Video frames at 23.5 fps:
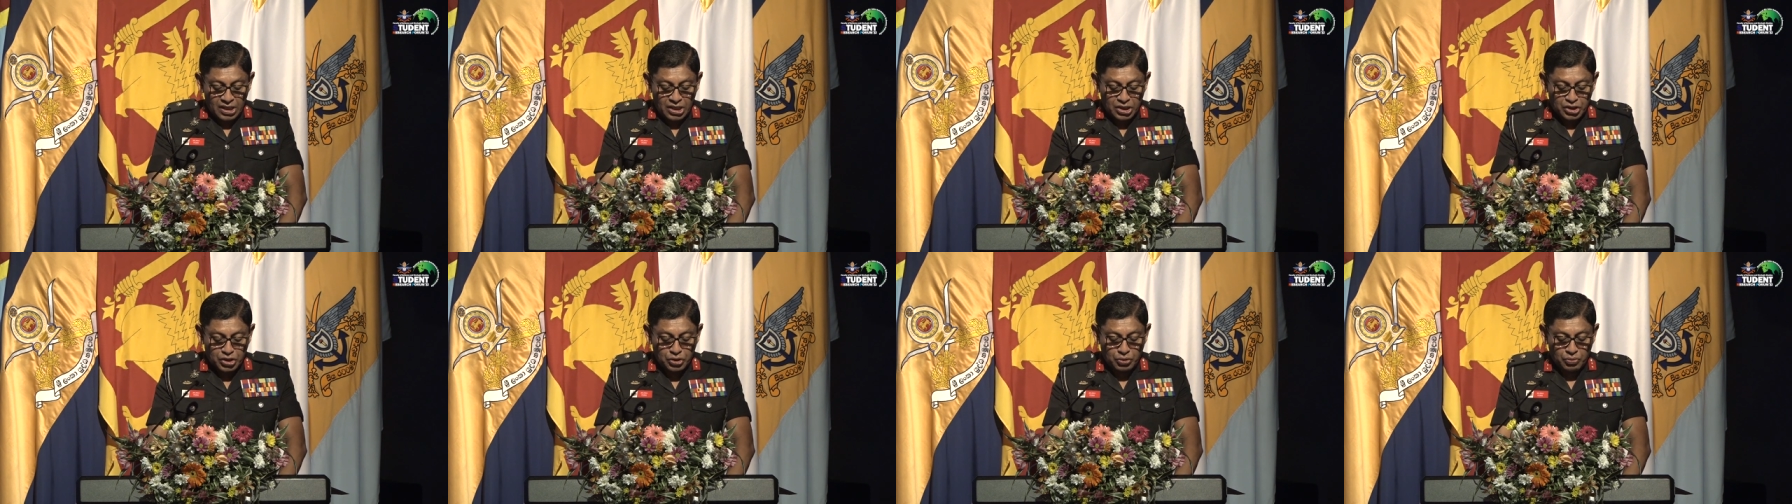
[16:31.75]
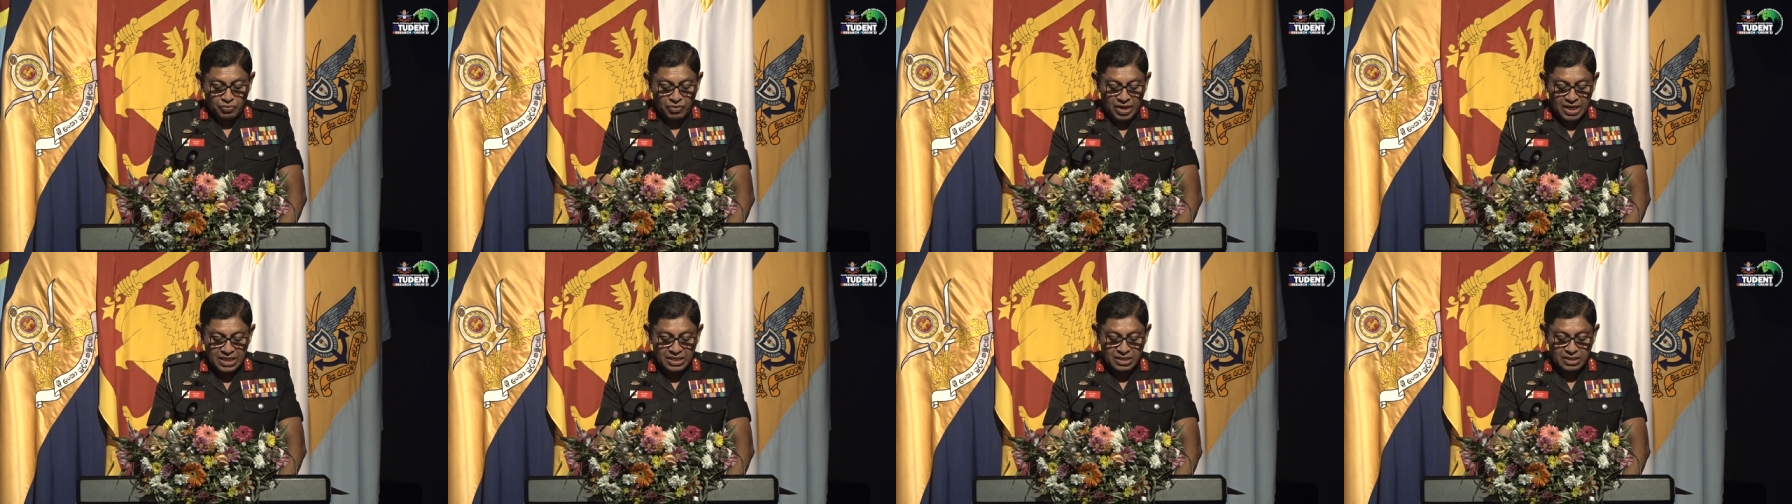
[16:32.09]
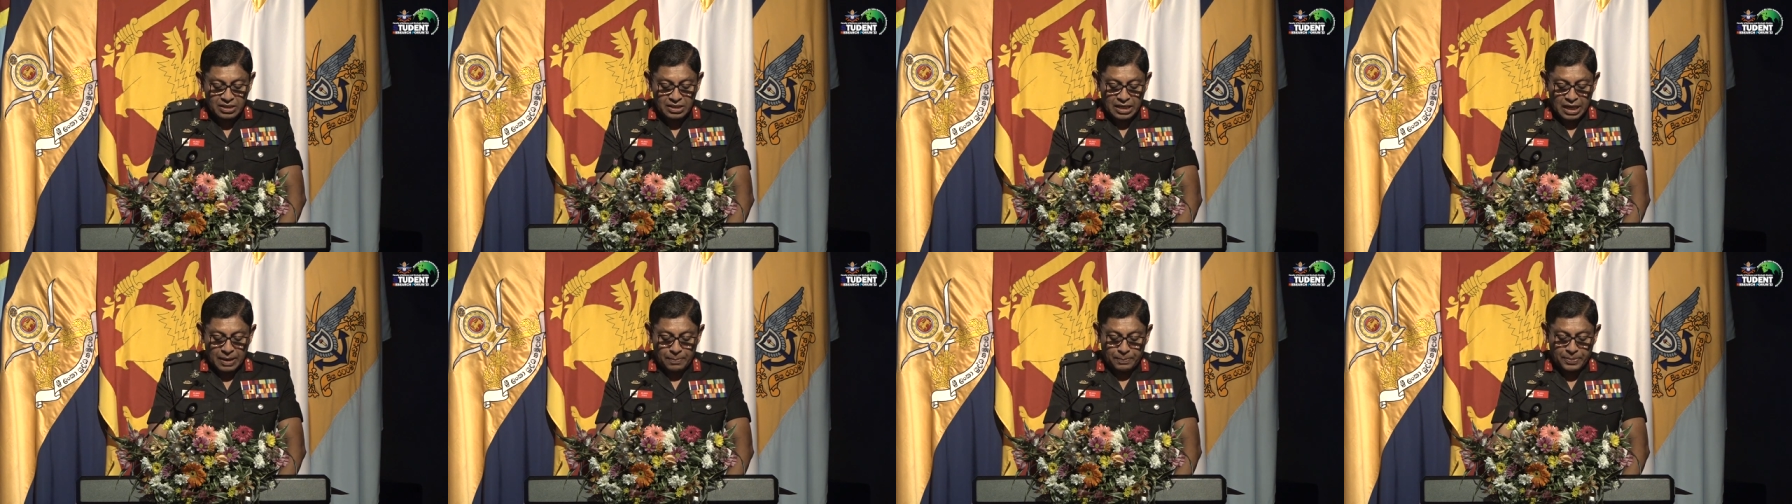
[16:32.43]
to what
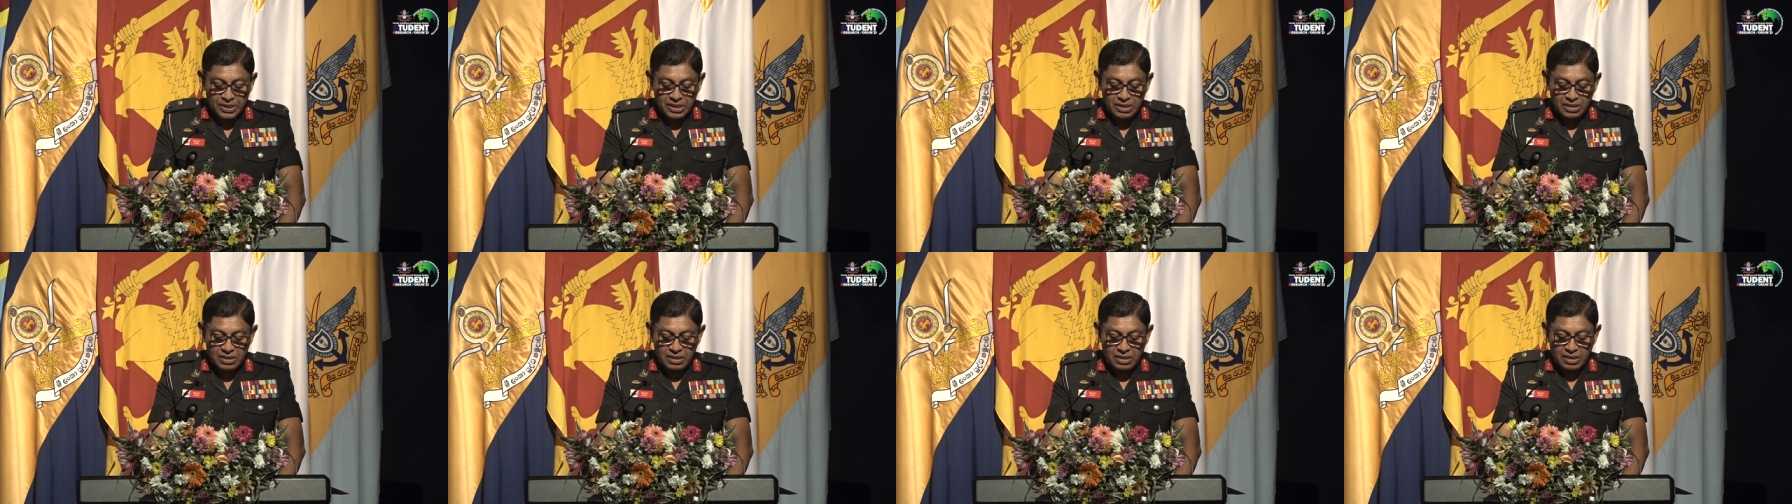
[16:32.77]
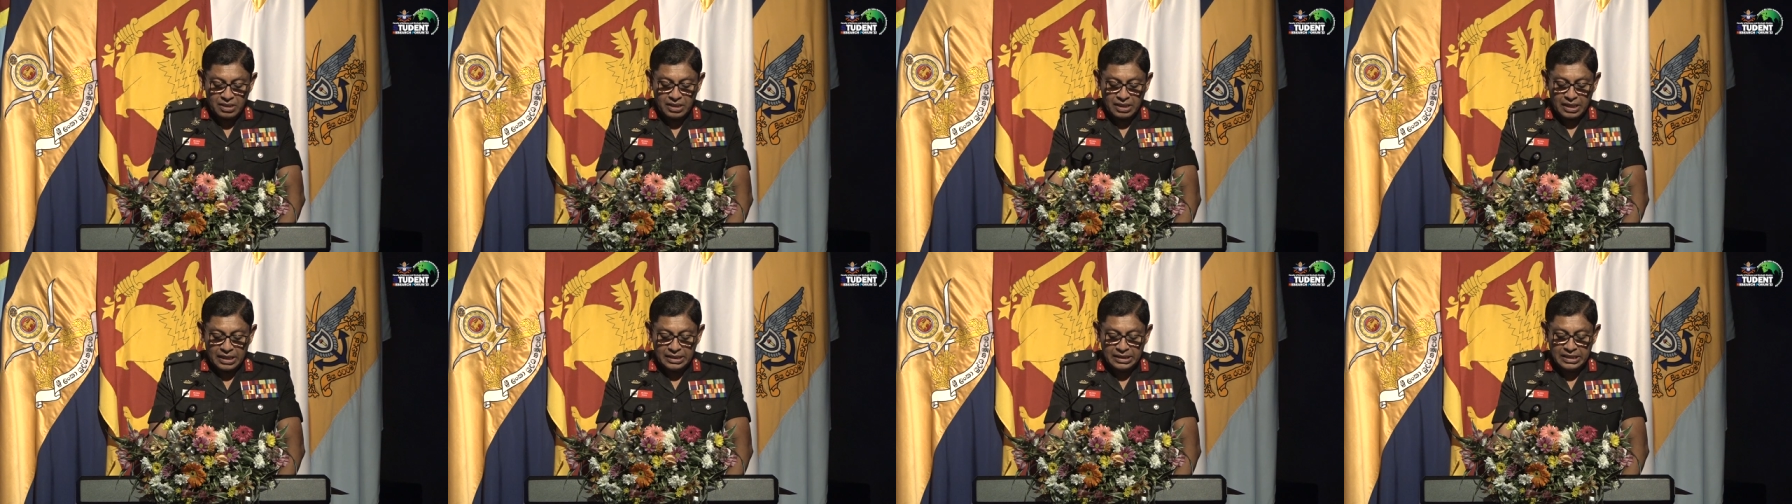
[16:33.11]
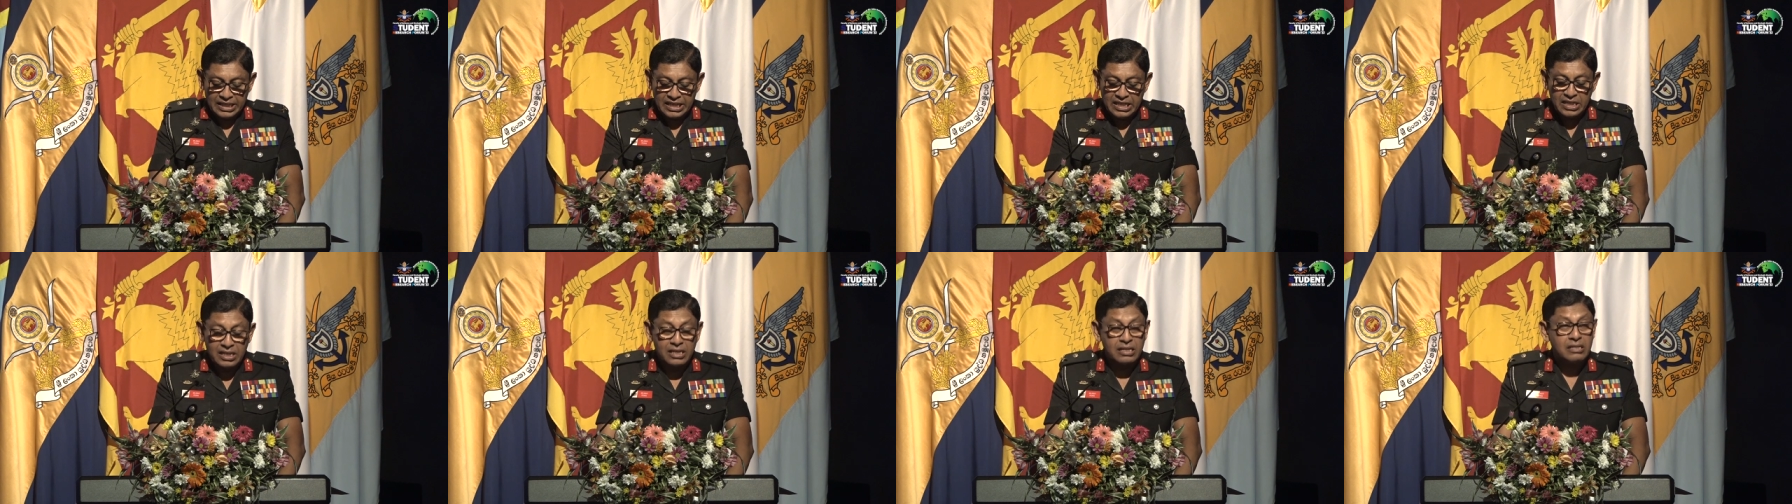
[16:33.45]
happens in the
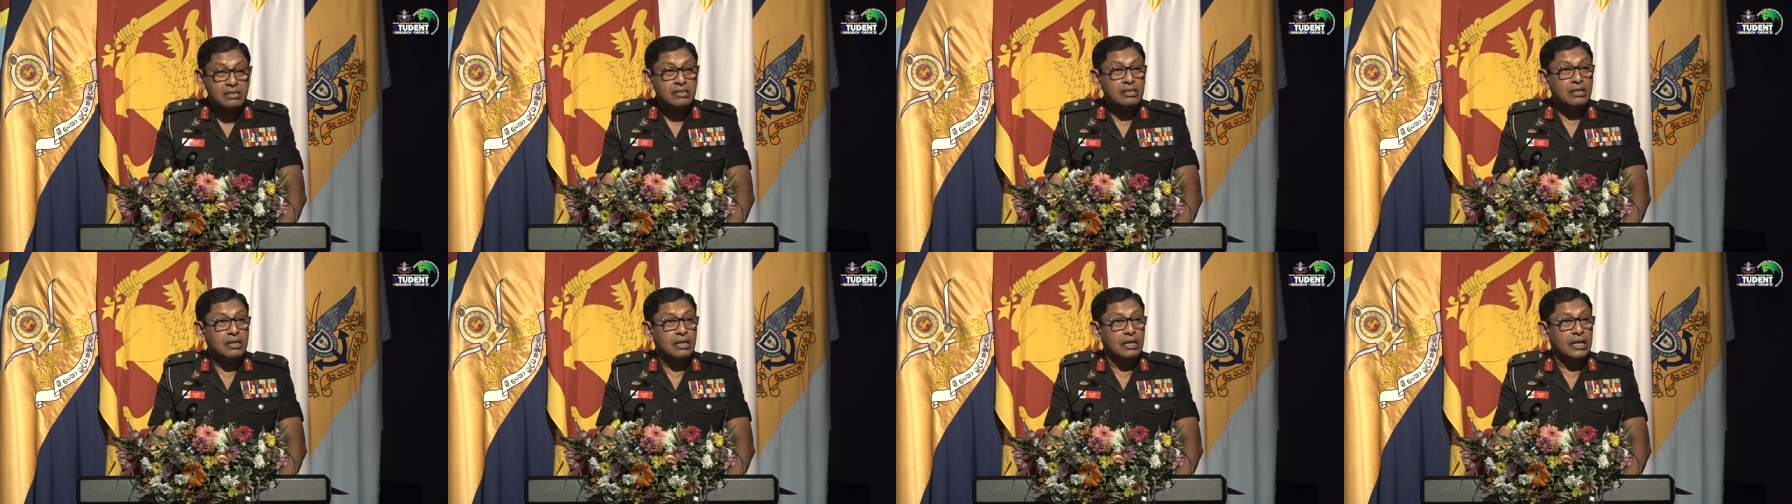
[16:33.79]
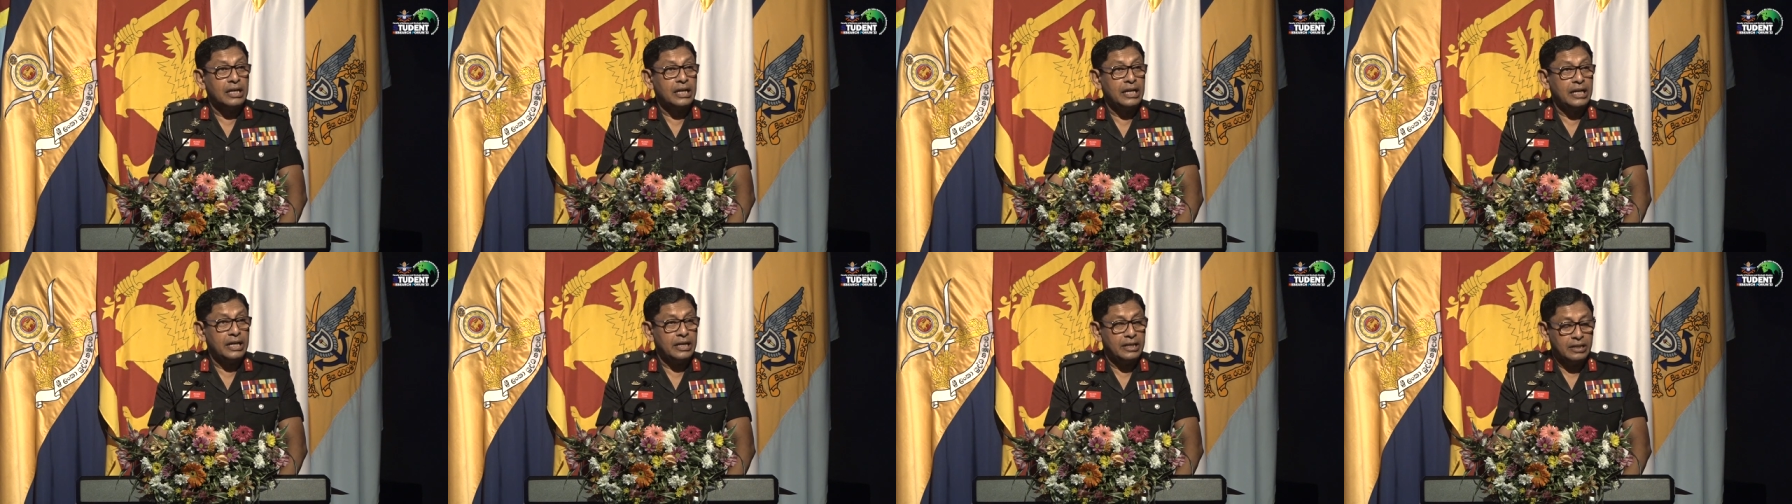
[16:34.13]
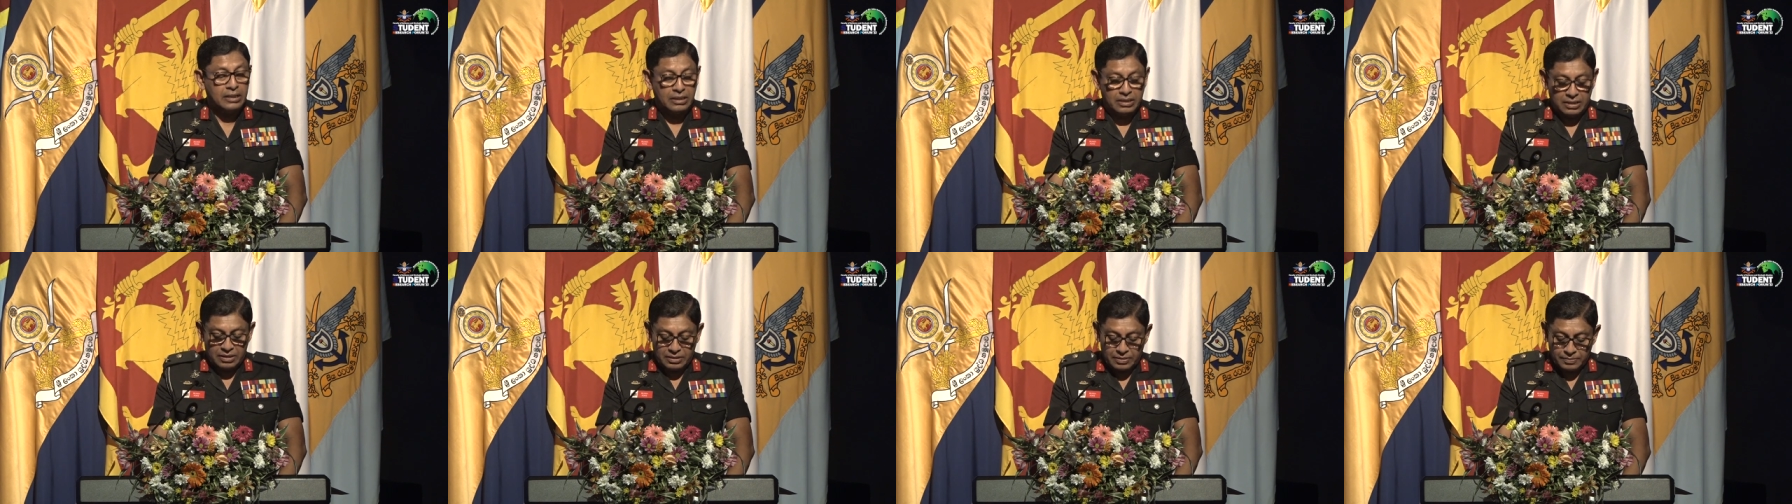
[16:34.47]
years ahead